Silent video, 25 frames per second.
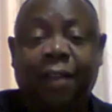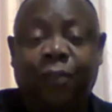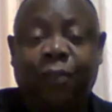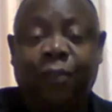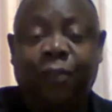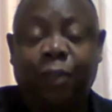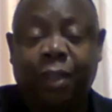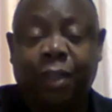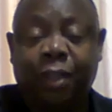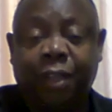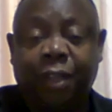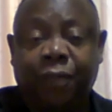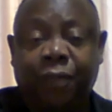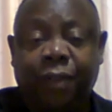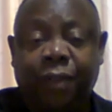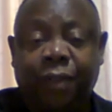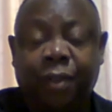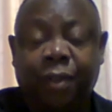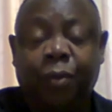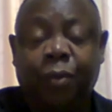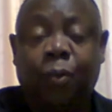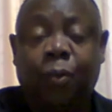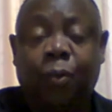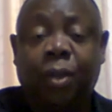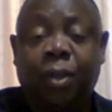forgiven,
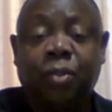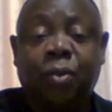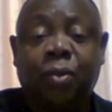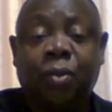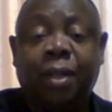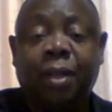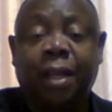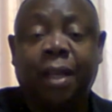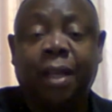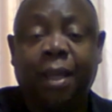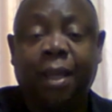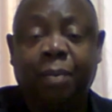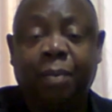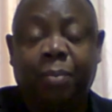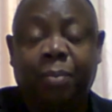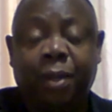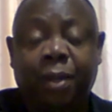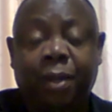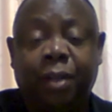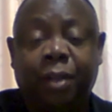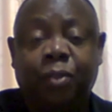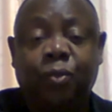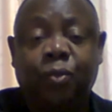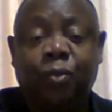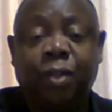what's going to
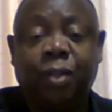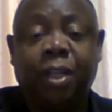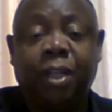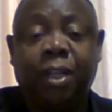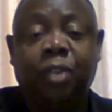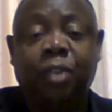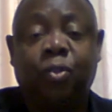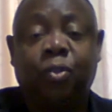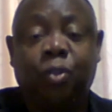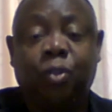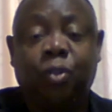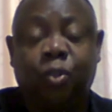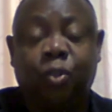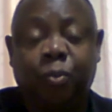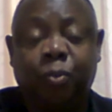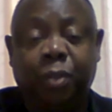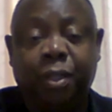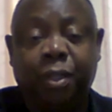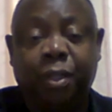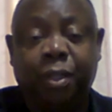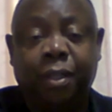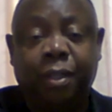happen to the economy?